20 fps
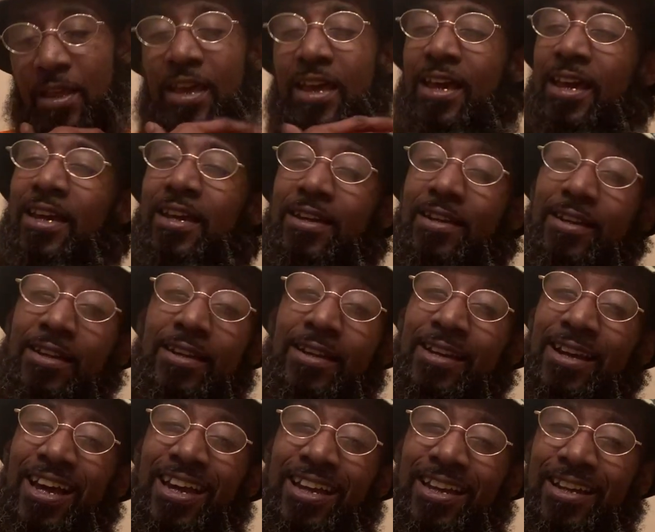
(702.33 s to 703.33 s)
Ain't nothing
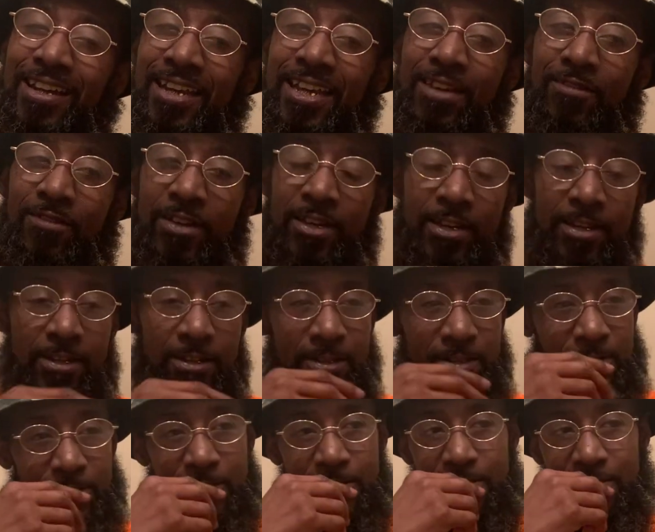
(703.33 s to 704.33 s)
like leaving here
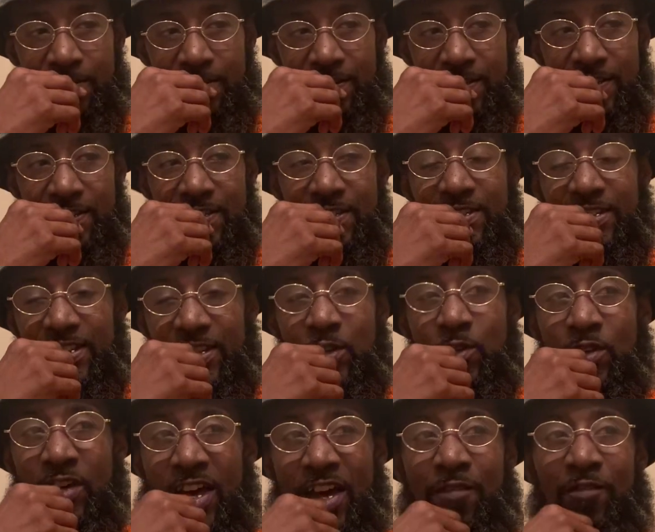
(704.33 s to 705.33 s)
still
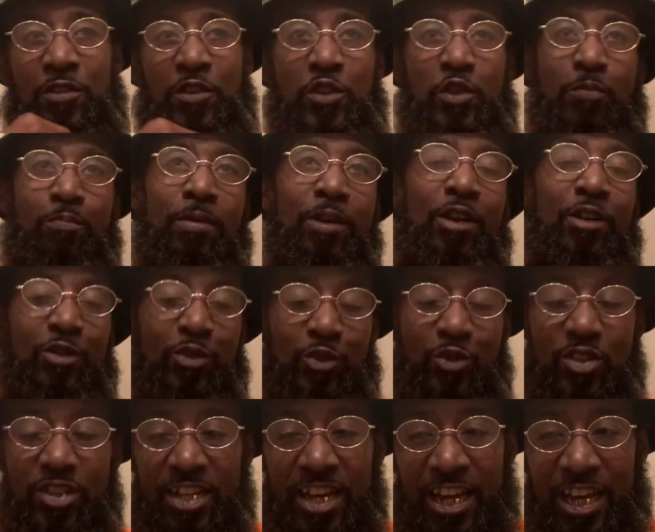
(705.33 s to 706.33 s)
having a spiritual
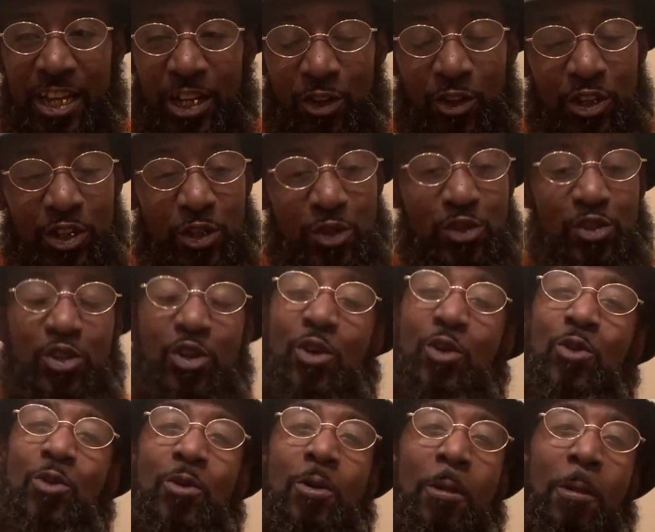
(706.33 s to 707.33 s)
stain on your
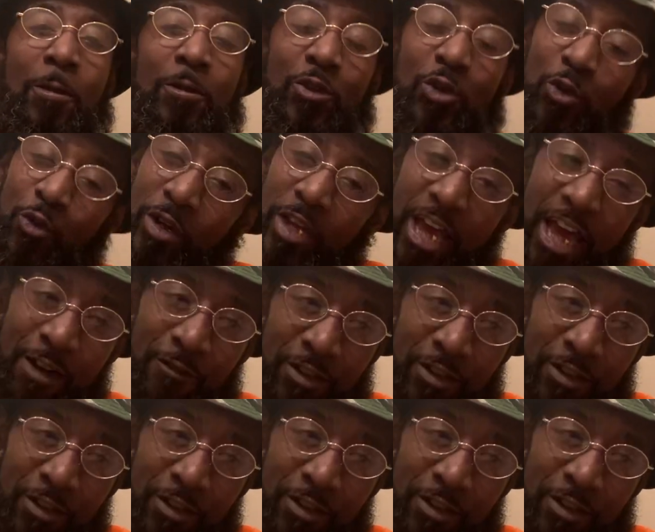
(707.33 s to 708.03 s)
soul. Do we have